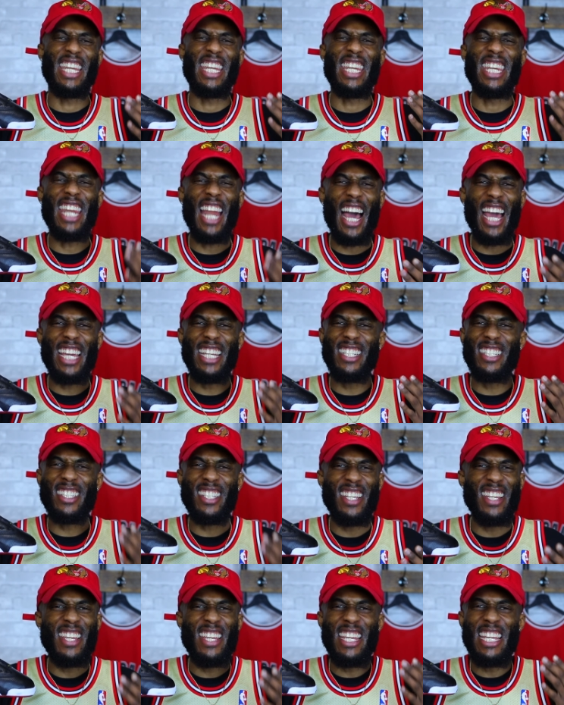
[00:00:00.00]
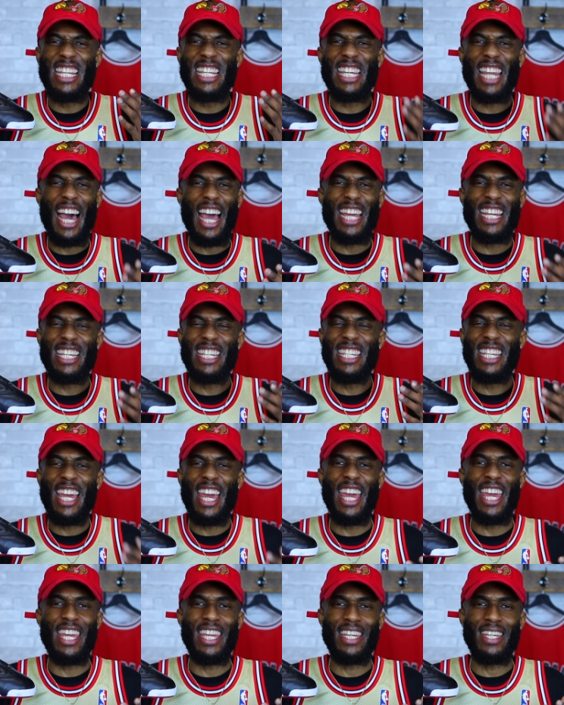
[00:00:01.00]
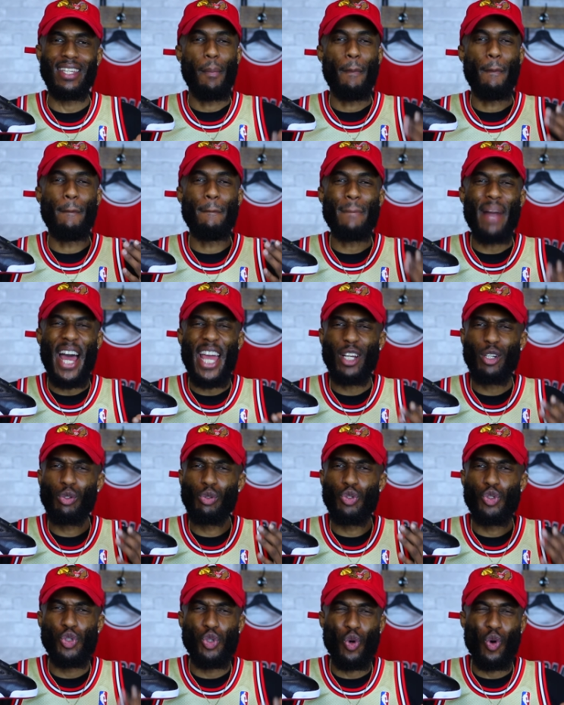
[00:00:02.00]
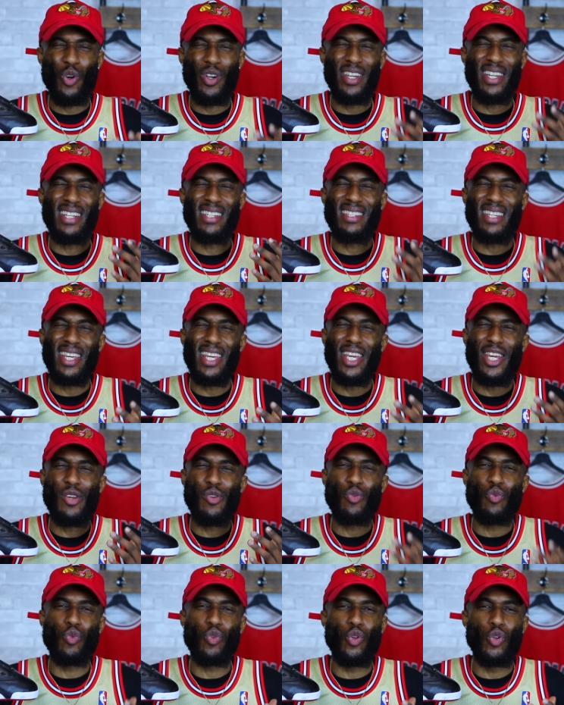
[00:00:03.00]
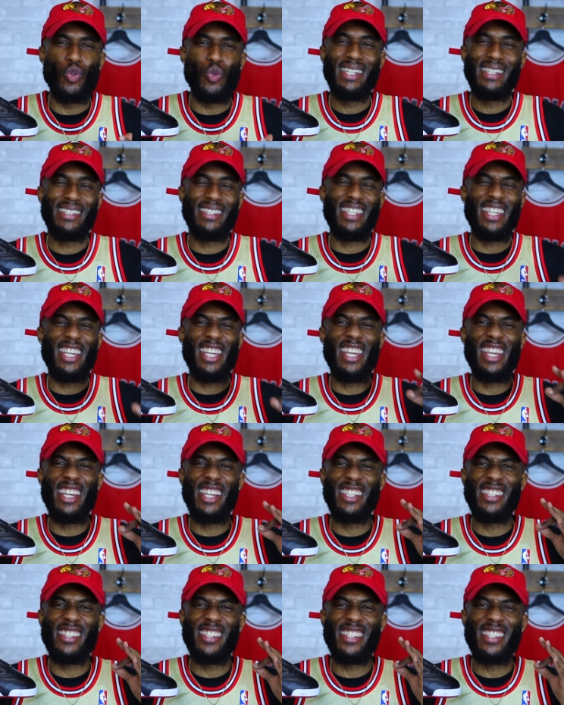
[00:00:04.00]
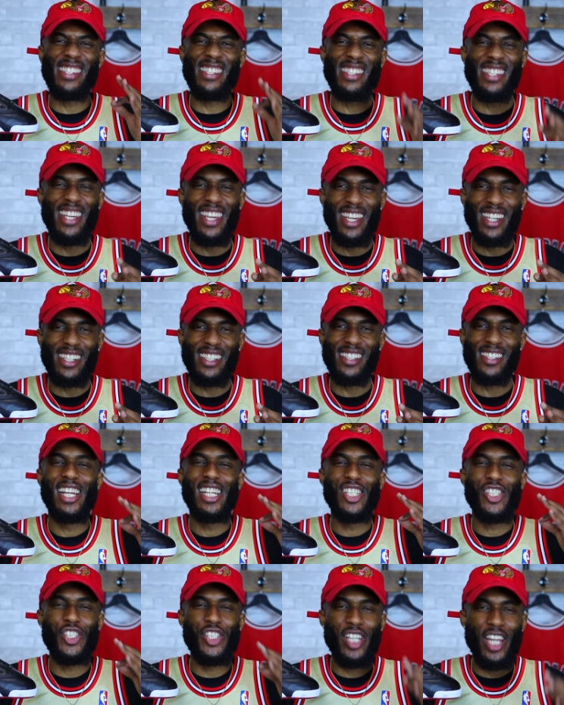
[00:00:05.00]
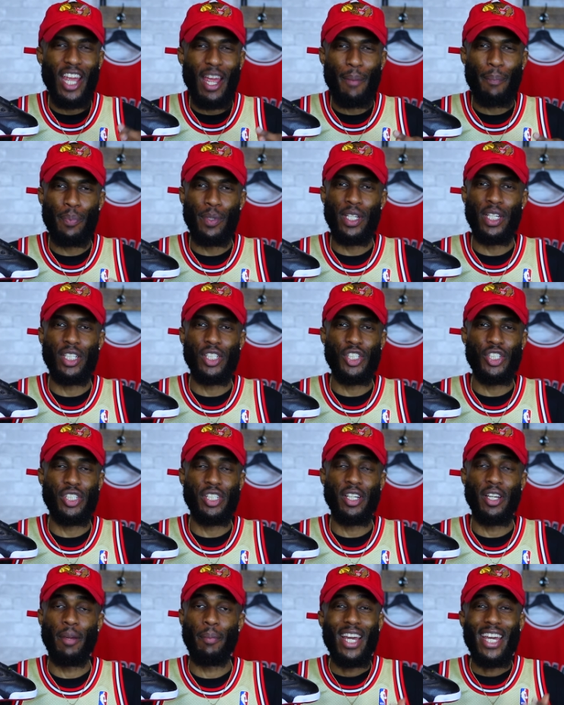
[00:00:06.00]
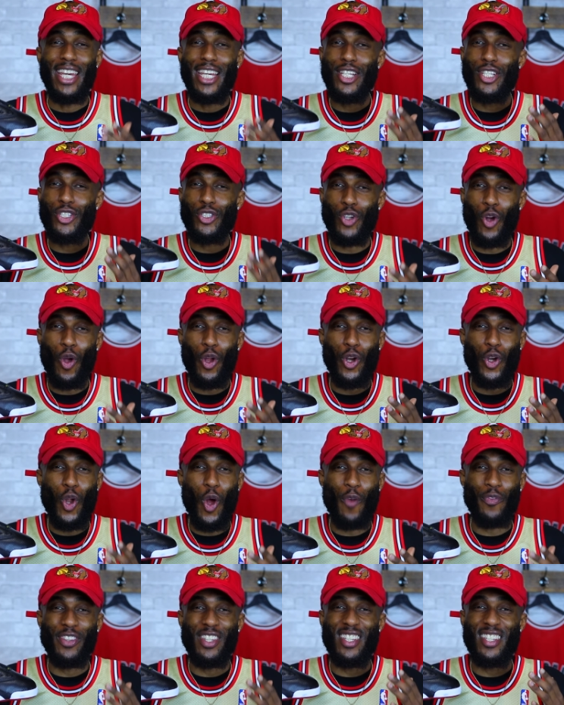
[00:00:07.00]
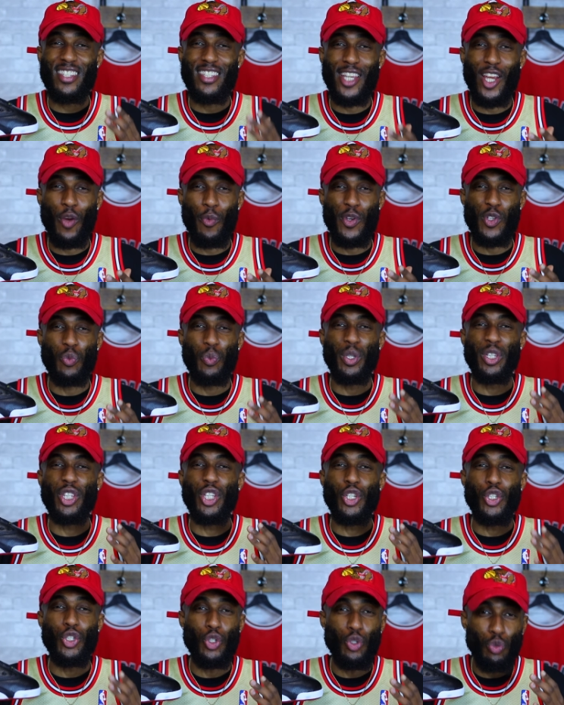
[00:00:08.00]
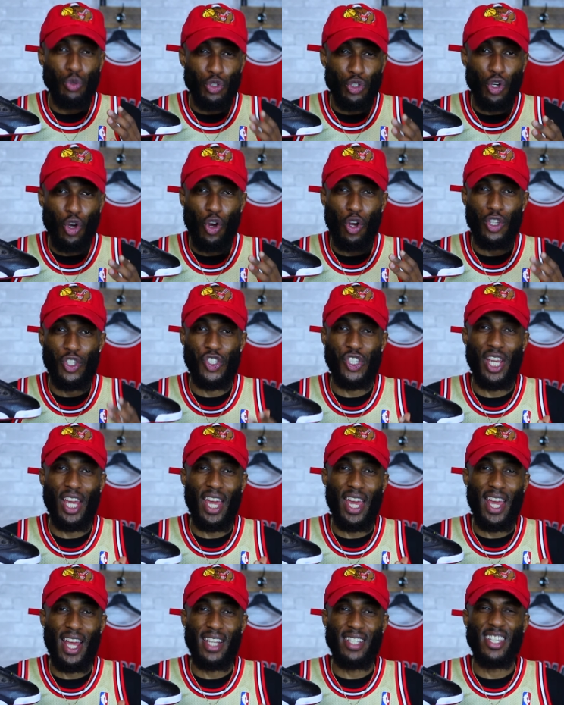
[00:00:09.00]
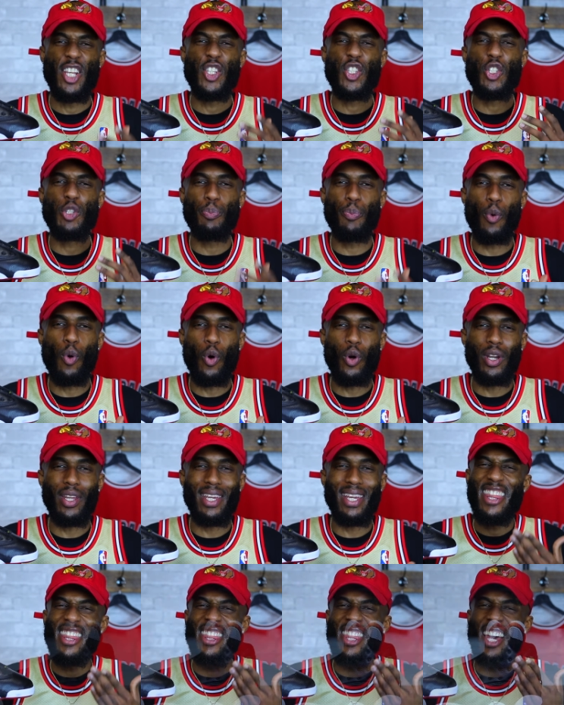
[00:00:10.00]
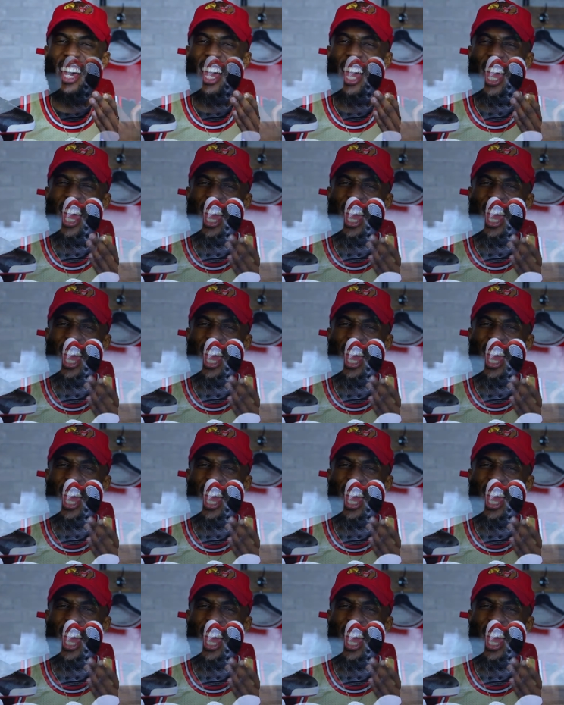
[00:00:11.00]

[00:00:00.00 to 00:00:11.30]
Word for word: 1998, Michael Jordan is en route to his sixth championship. He started off the series with the Utah Jazz, sporting the